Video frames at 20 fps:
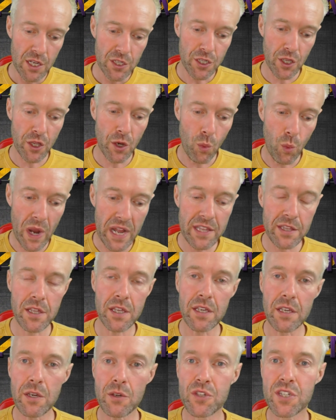So that when
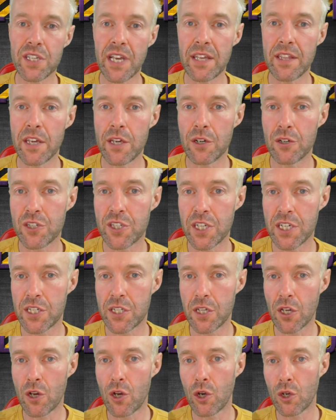you say that your sister
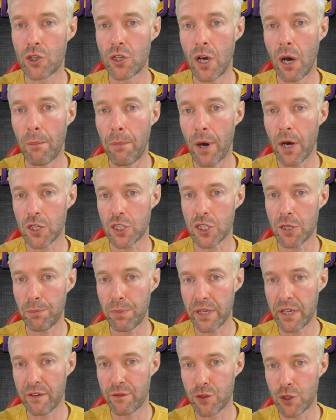Mr. could not
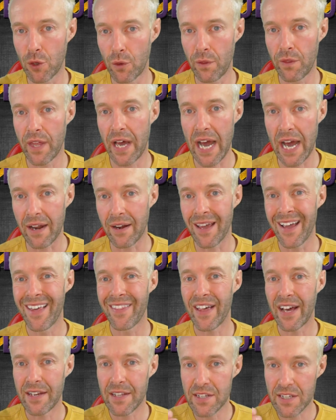possibly have done that.
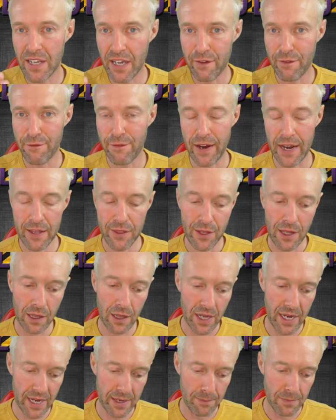That is a faith
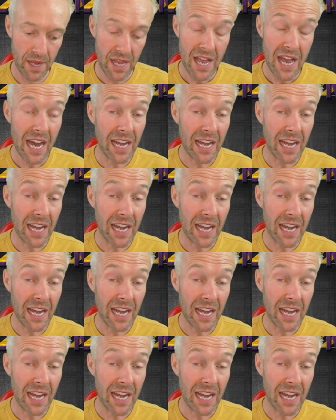claim.